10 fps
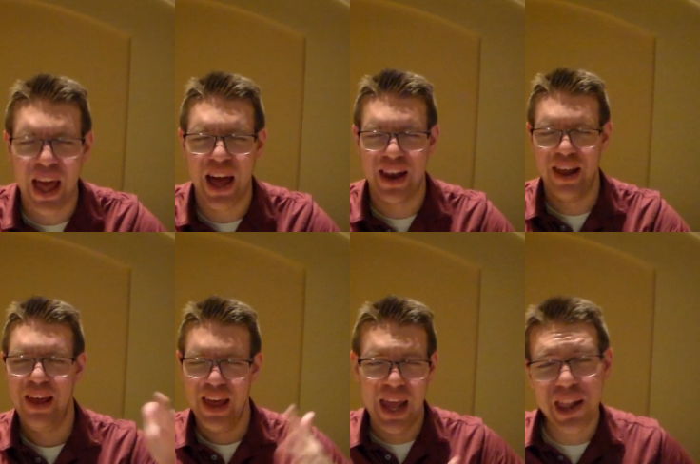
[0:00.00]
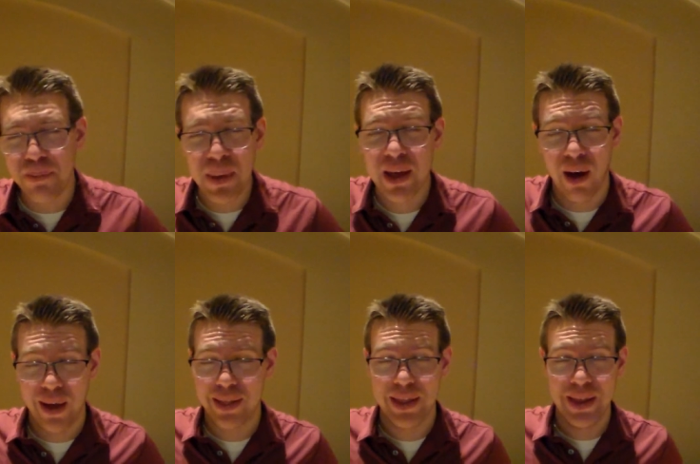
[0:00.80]
God. It's a big
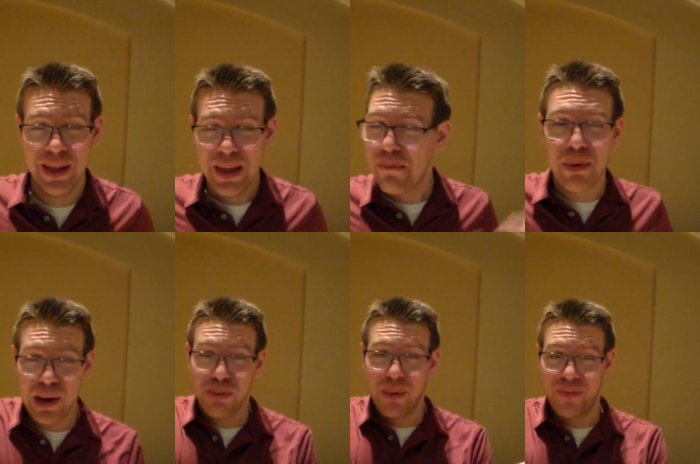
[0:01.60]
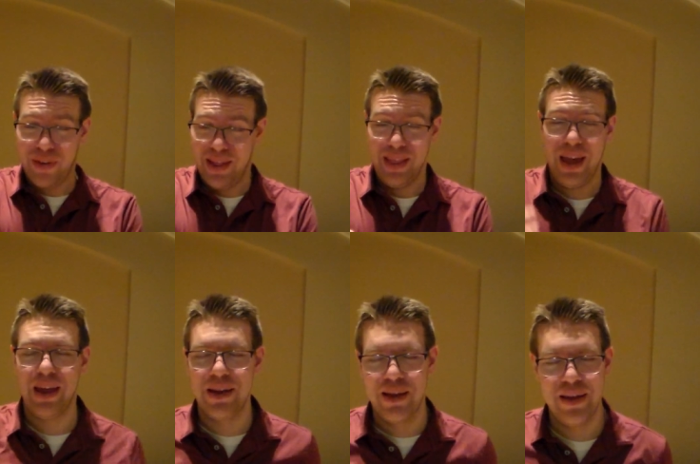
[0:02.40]
cost, but it's worth it in the
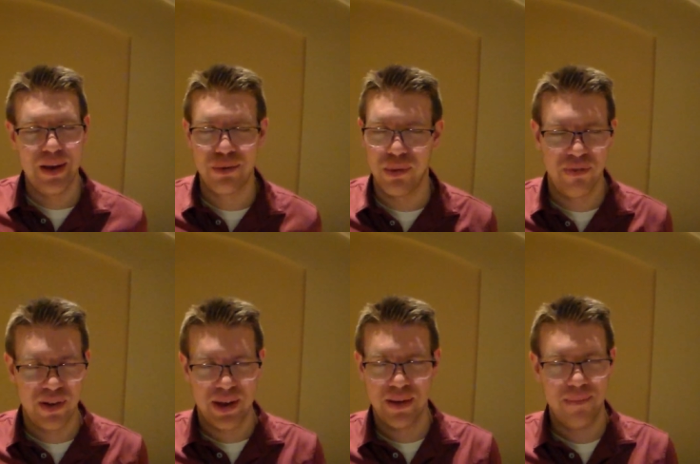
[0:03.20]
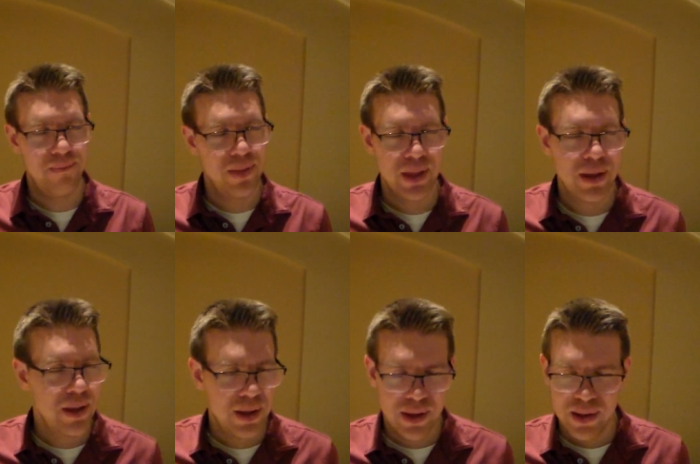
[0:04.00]
end. It's worth it.
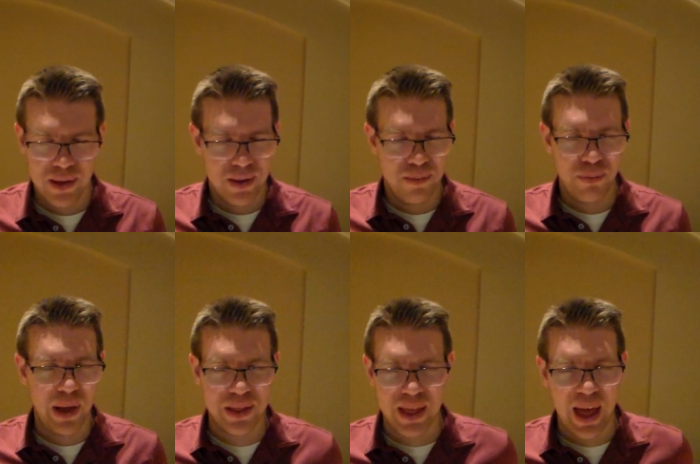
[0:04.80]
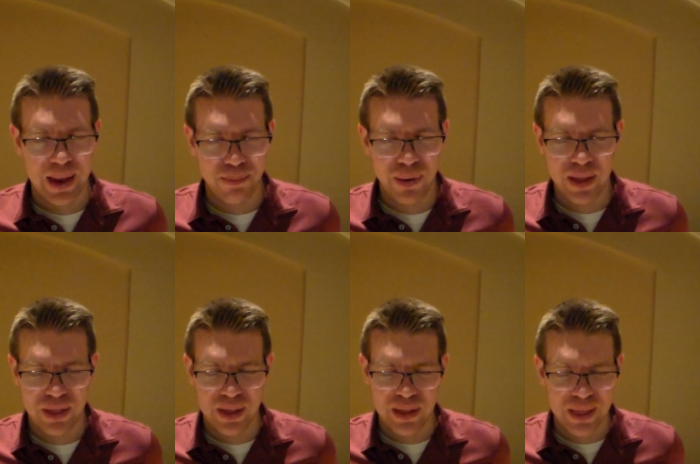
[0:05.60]
Praise God.
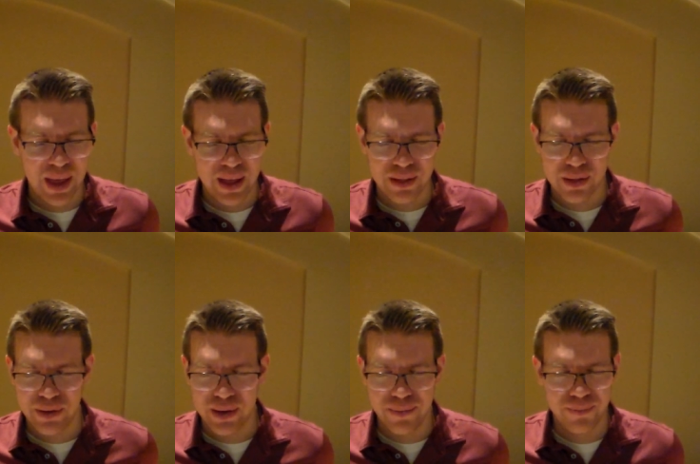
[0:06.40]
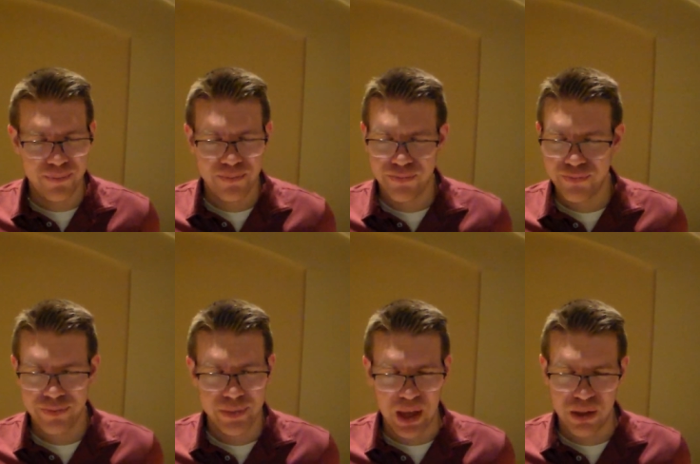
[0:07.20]
Praise Jesus. Hallelujah.
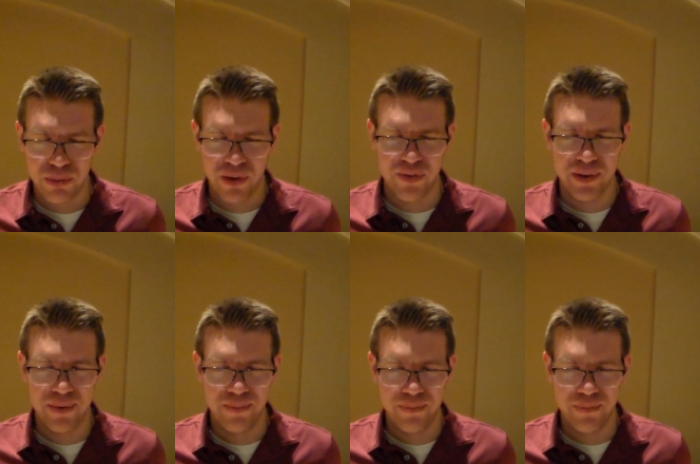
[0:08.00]
That's worth it.